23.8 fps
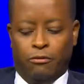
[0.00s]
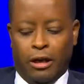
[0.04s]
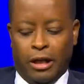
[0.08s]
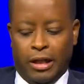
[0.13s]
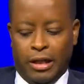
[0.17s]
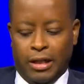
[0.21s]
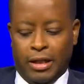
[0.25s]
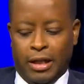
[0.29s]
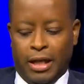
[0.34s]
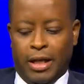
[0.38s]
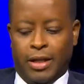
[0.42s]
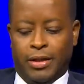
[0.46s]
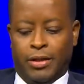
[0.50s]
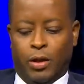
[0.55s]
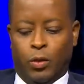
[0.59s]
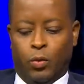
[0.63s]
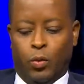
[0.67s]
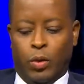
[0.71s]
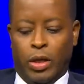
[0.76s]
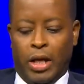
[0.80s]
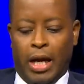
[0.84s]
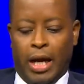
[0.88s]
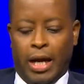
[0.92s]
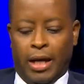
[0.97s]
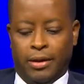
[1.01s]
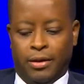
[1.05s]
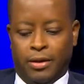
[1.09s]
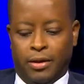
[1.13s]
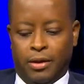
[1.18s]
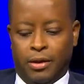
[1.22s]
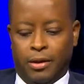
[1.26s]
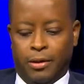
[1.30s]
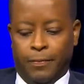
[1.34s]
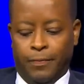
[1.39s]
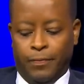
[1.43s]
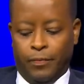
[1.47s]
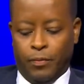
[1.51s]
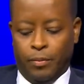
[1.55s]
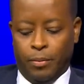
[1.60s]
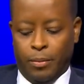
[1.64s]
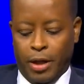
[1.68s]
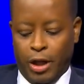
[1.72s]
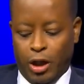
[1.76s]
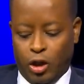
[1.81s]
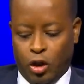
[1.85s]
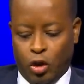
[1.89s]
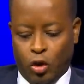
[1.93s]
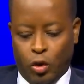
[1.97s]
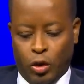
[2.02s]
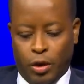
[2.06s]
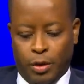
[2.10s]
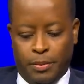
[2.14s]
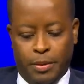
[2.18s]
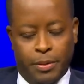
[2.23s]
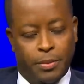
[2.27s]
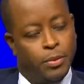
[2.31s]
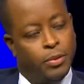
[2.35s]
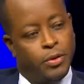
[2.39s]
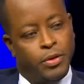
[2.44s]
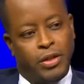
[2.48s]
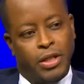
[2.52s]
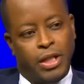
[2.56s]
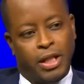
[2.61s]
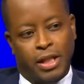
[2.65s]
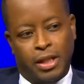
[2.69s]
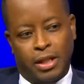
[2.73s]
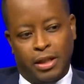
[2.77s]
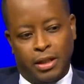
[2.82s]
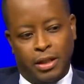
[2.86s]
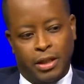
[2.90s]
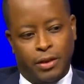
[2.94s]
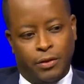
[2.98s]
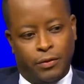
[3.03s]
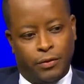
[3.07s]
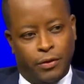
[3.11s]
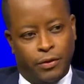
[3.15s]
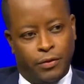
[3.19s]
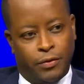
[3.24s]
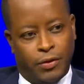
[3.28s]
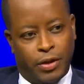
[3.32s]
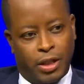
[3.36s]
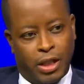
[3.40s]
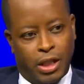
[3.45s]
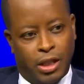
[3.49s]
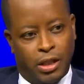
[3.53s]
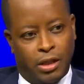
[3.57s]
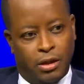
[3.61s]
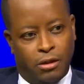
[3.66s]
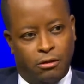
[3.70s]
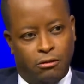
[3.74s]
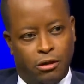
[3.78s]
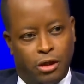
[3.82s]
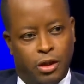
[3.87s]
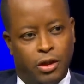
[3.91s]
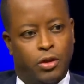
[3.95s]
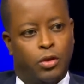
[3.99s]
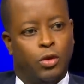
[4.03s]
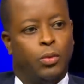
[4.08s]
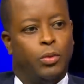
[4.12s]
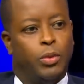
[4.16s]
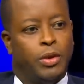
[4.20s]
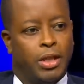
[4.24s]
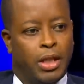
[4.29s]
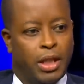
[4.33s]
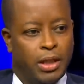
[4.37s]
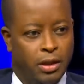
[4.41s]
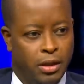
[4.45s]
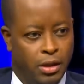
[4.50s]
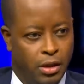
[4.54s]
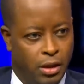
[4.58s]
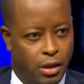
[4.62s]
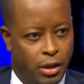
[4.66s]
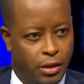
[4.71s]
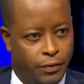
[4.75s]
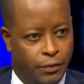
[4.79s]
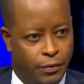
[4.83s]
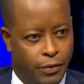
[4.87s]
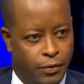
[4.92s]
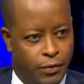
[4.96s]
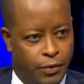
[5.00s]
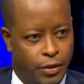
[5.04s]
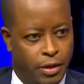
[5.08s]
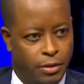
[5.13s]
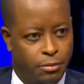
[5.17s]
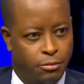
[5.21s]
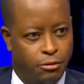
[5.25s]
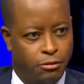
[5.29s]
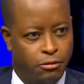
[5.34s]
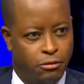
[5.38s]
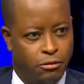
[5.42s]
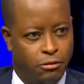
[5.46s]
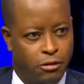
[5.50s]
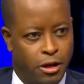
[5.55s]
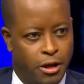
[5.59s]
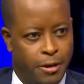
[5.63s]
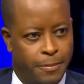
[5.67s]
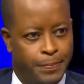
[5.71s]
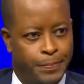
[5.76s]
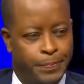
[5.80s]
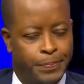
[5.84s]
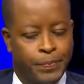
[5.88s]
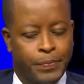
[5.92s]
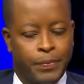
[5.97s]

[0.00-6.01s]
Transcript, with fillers: recognized that we had to make sure that people were taking at least 15 credits. So we started a GUT 15 program.